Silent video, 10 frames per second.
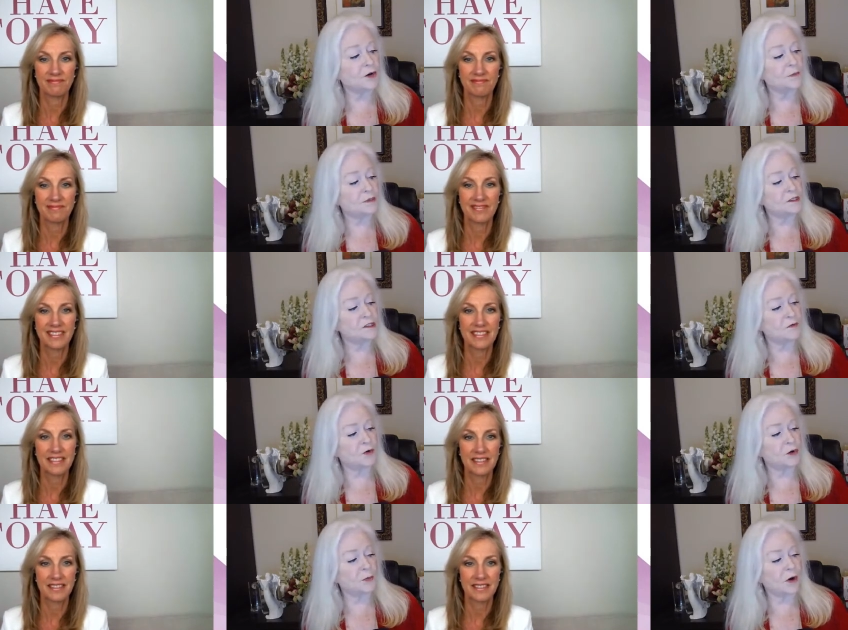Speaker 1: business for
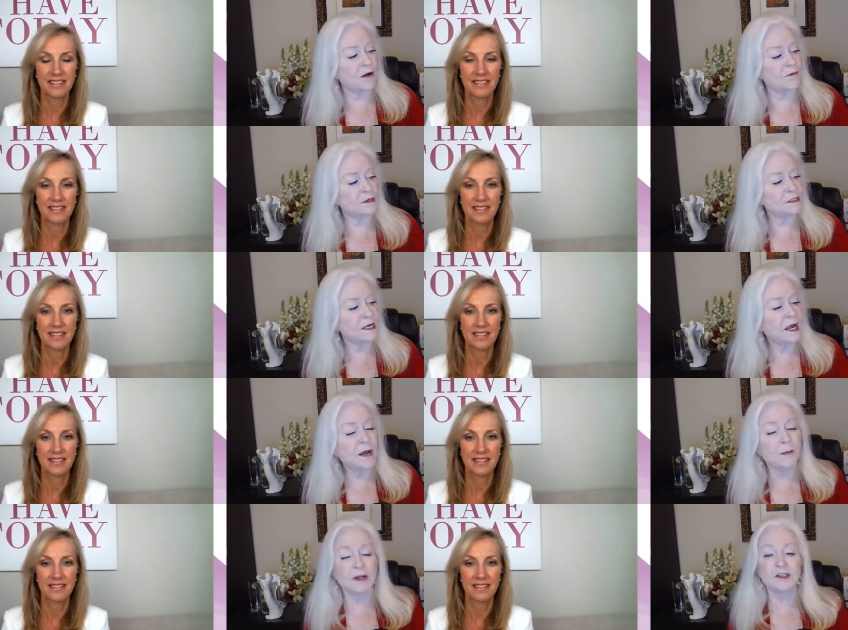huge profits,
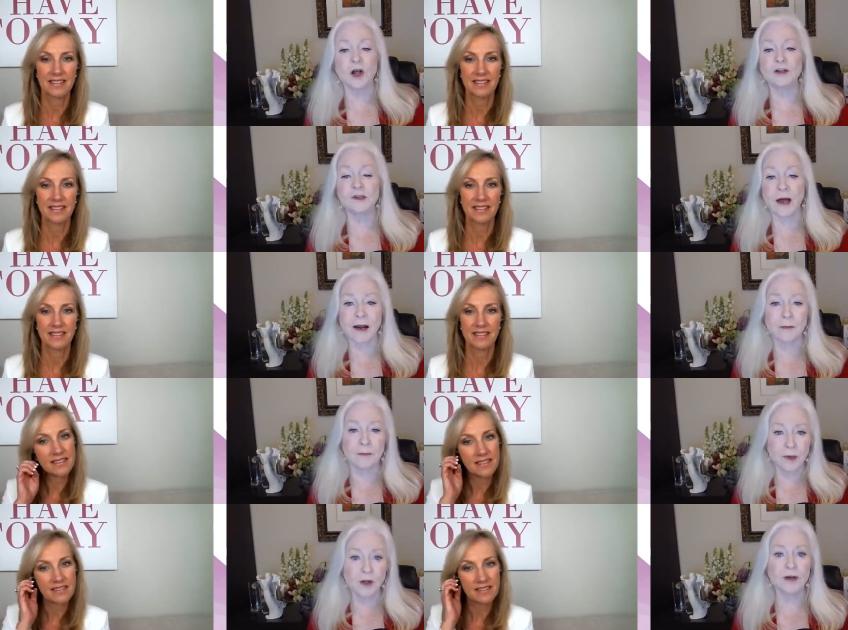but it's also how to
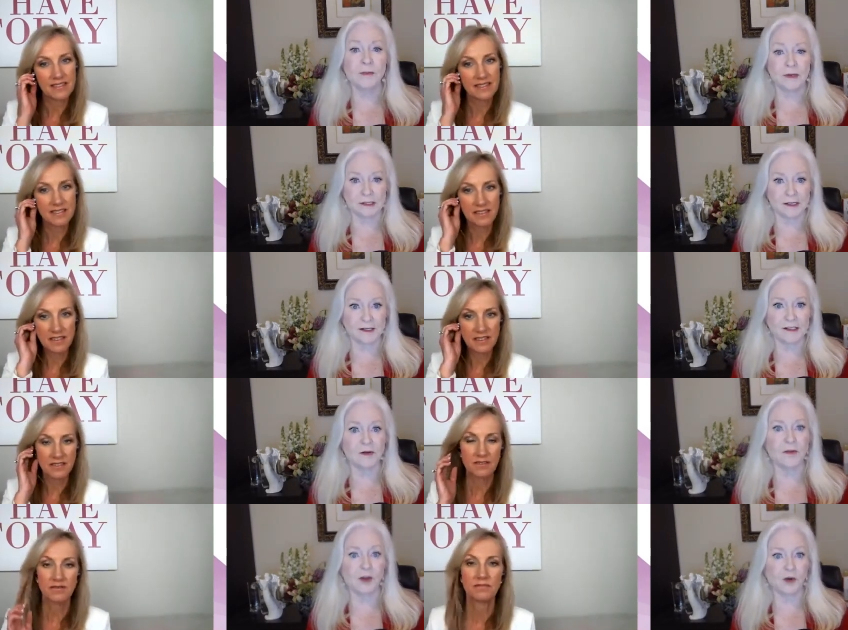build a business
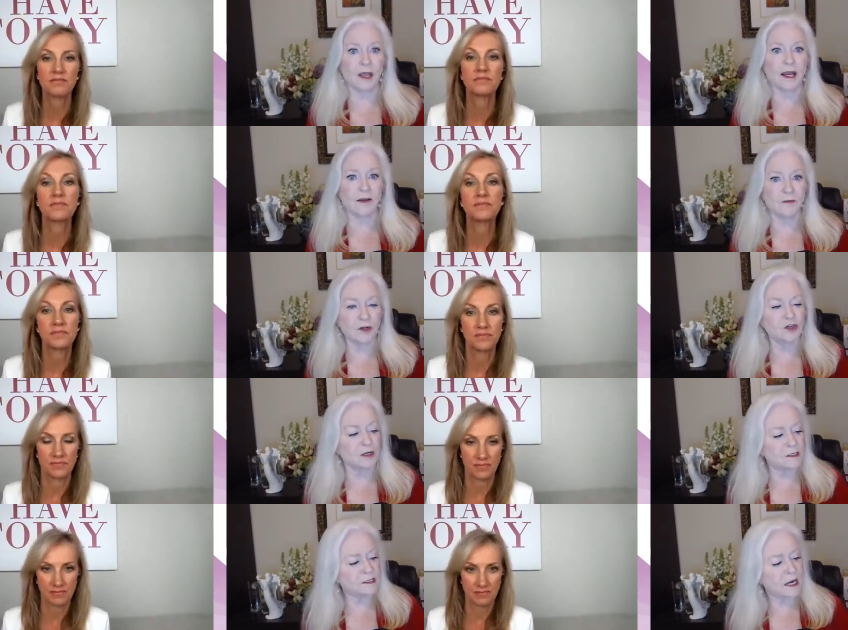so that you can
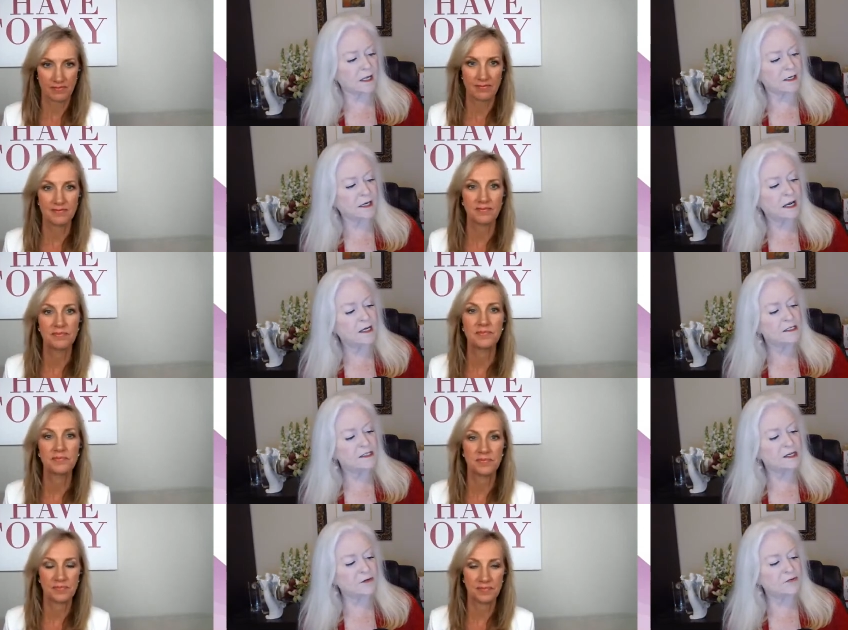eventually sell it.
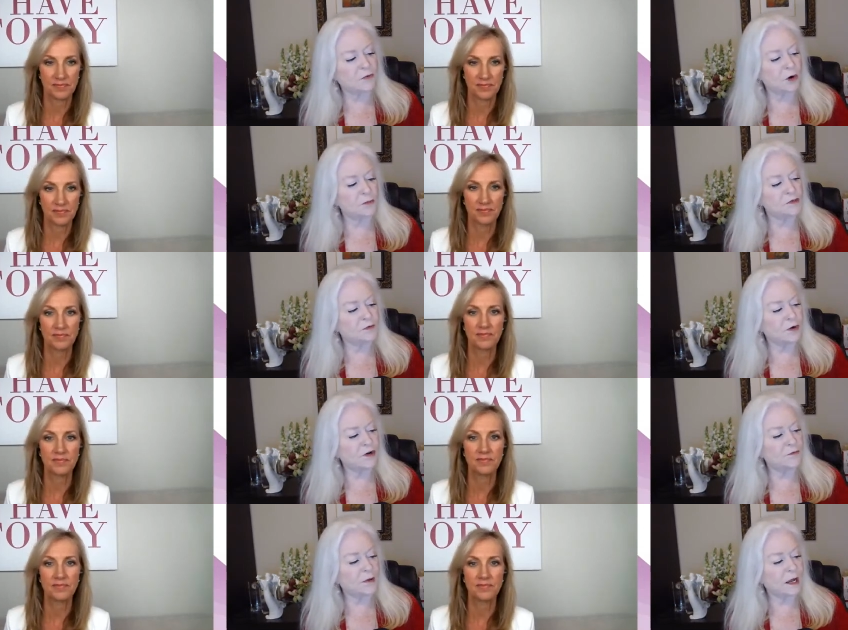Steve Forbes, a friend
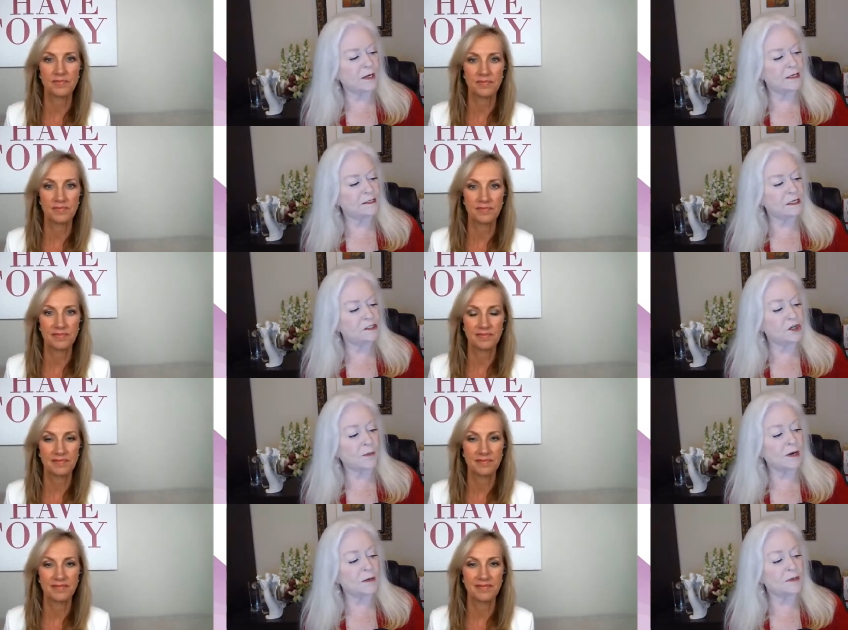of mine, he says so
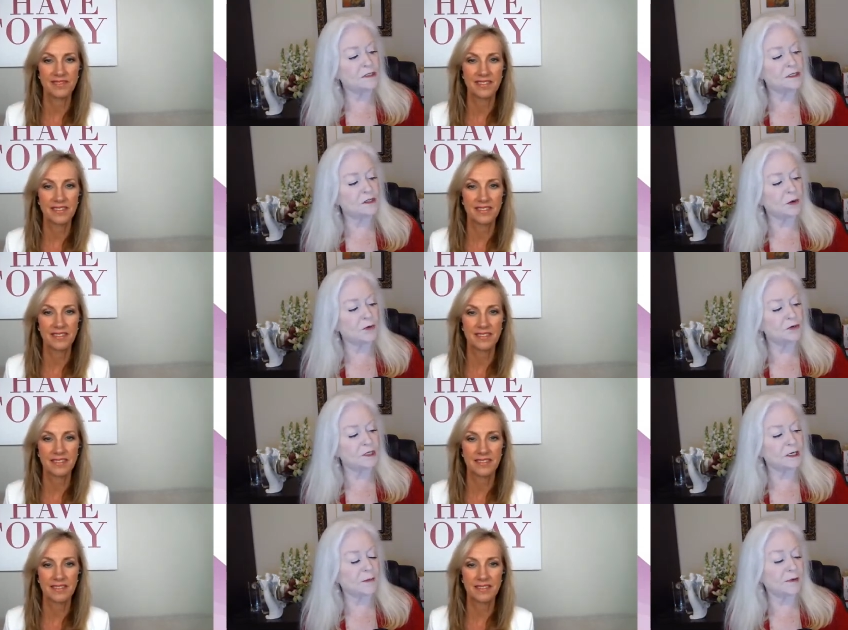many business owners
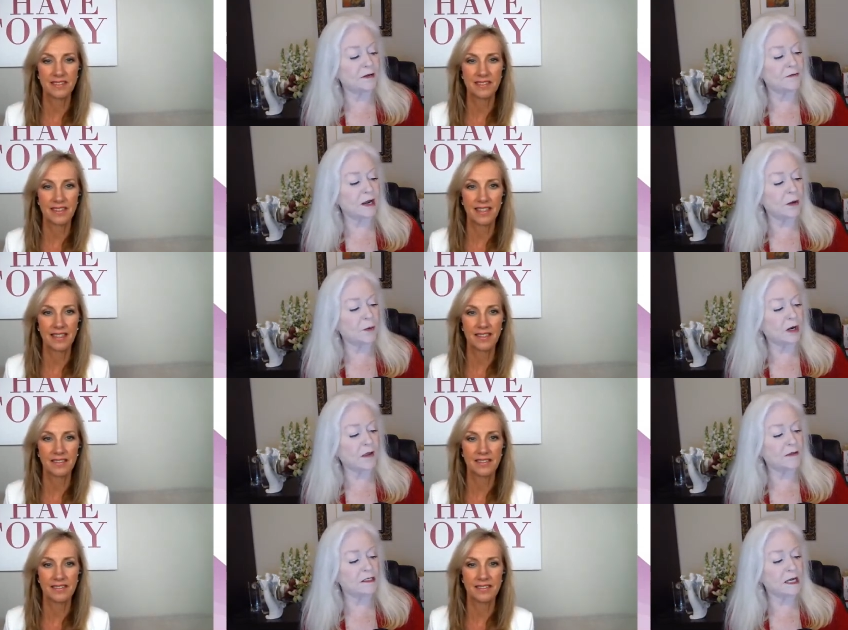end up leaving equity
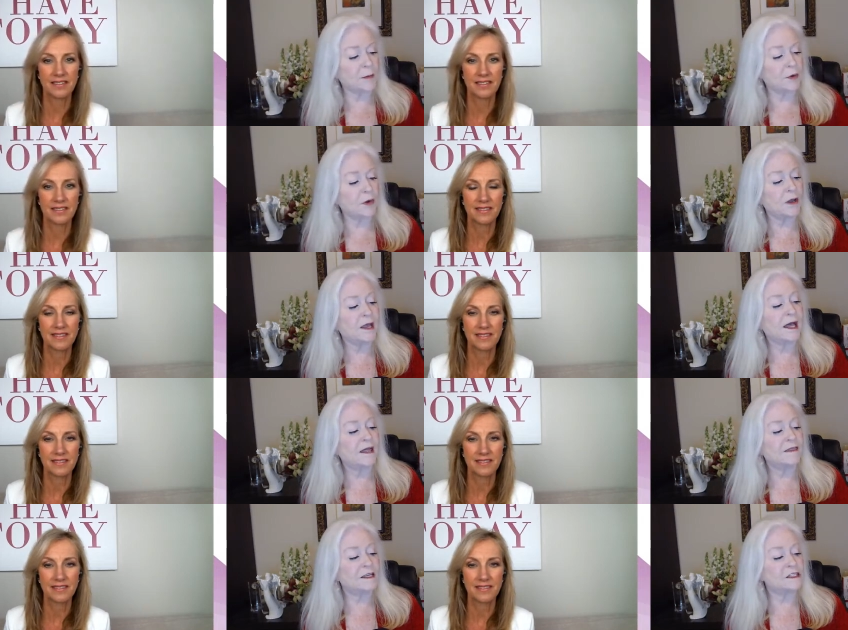on the table.
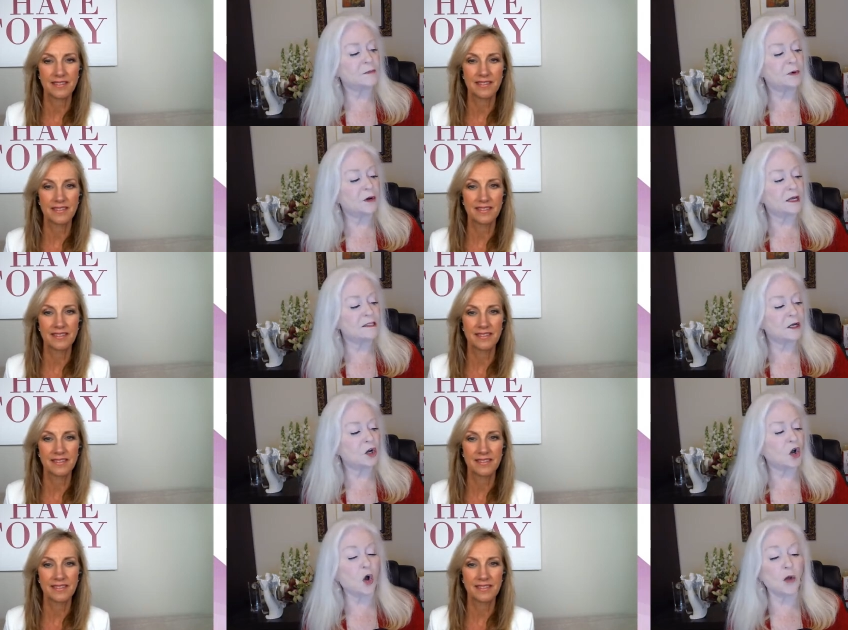This book is a
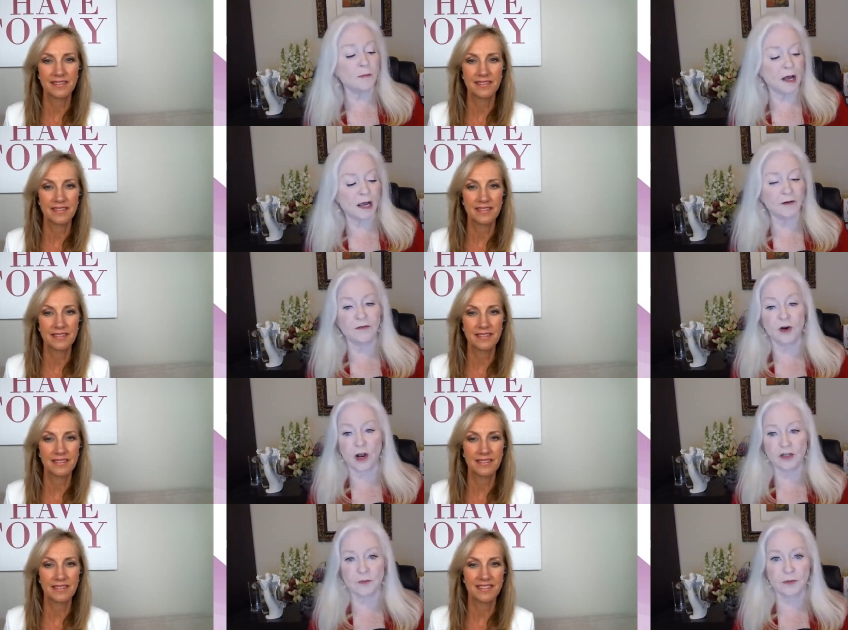gold mine for
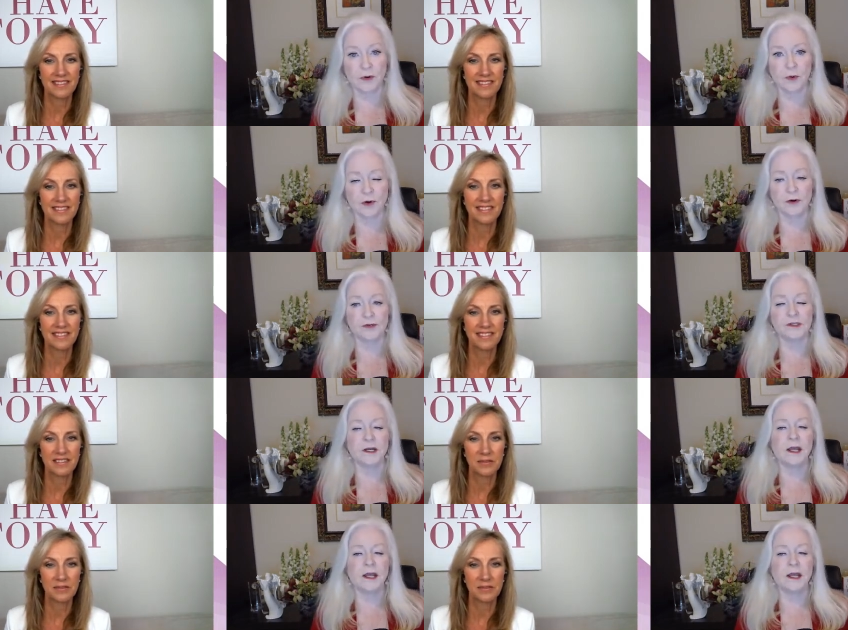entrepreneurs.